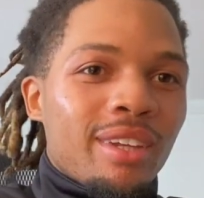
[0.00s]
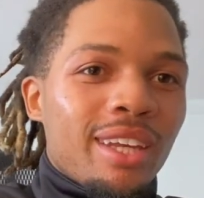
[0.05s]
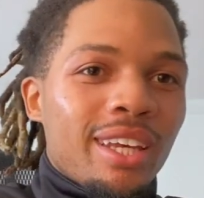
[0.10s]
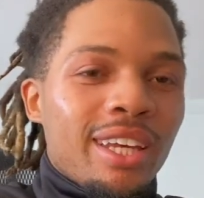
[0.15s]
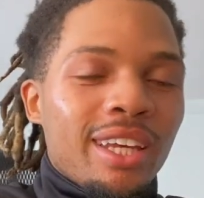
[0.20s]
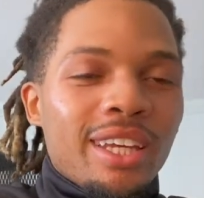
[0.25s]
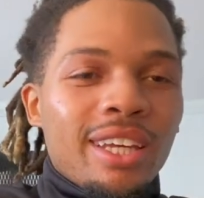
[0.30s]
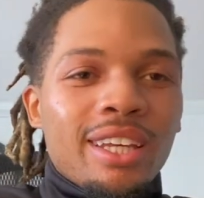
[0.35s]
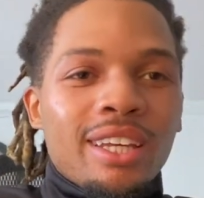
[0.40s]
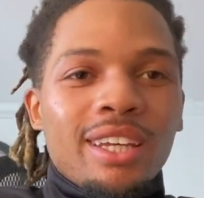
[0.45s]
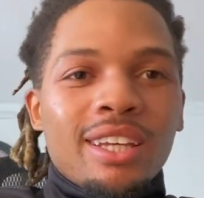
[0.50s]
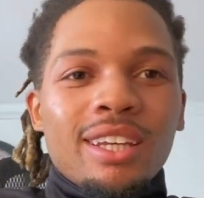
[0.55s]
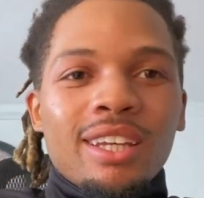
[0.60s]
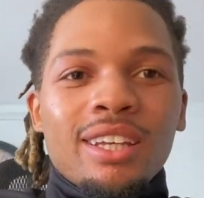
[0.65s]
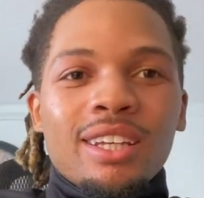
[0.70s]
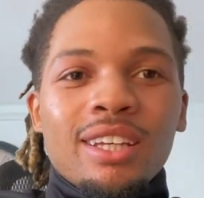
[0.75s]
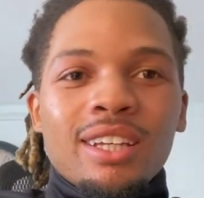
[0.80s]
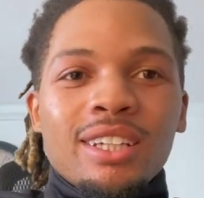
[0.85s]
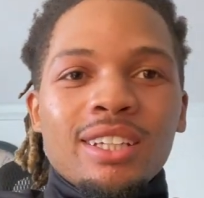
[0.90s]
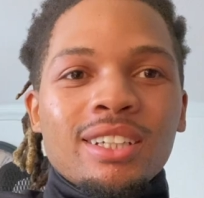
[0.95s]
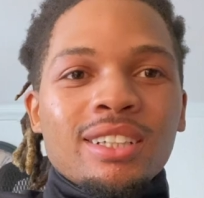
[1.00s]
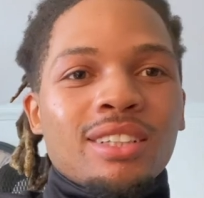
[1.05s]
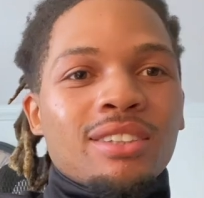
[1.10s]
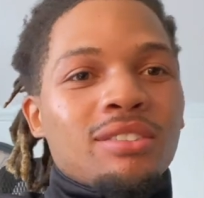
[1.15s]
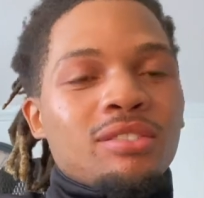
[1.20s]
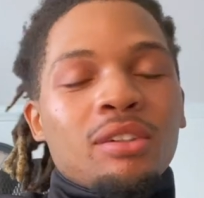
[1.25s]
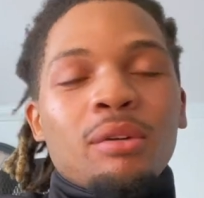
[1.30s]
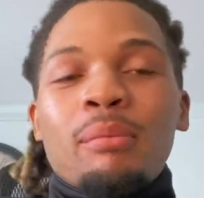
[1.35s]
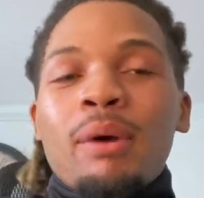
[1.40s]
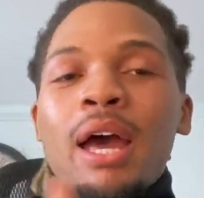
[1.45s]
And
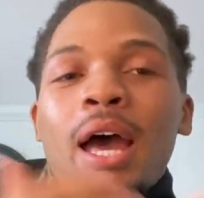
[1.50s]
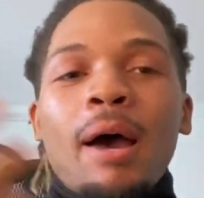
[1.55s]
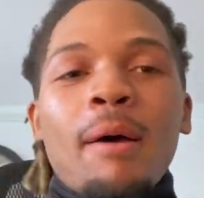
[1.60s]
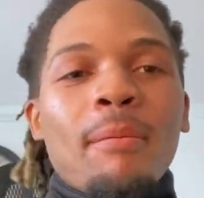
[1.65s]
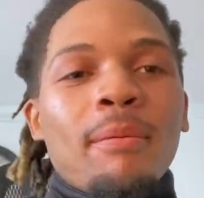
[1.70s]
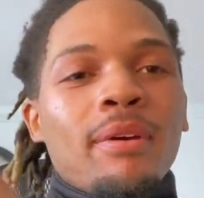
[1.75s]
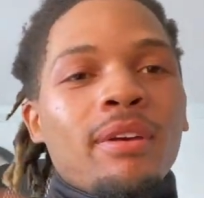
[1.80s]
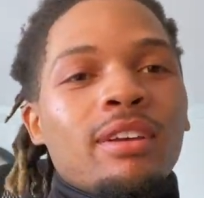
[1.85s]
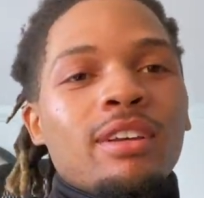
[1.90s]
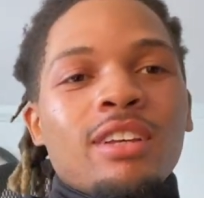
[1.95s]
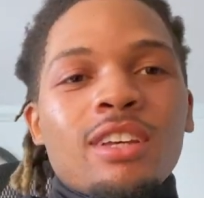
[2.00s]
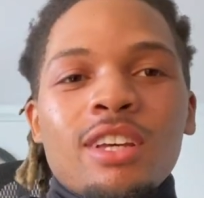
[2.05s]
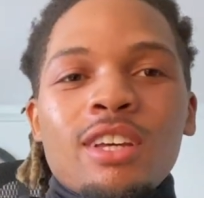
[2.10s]
something happened.